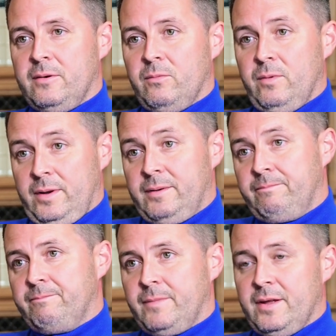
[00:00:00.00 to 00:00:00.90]
when
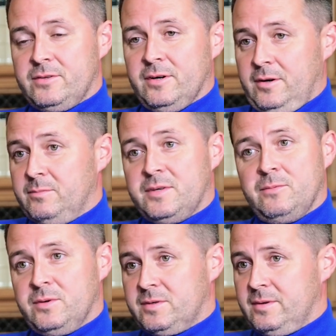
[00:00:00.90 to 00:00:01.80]
at times it
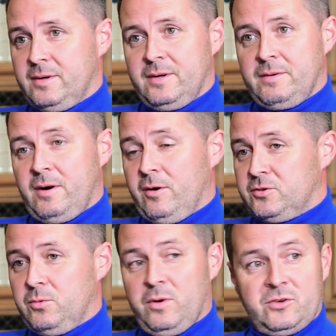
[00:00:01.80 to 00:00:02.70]
was hard
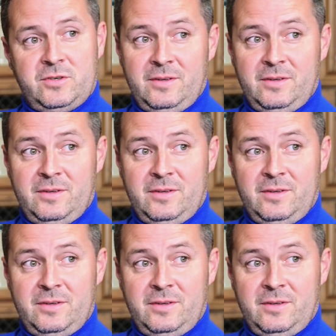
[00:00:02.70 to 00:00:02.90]
to watch,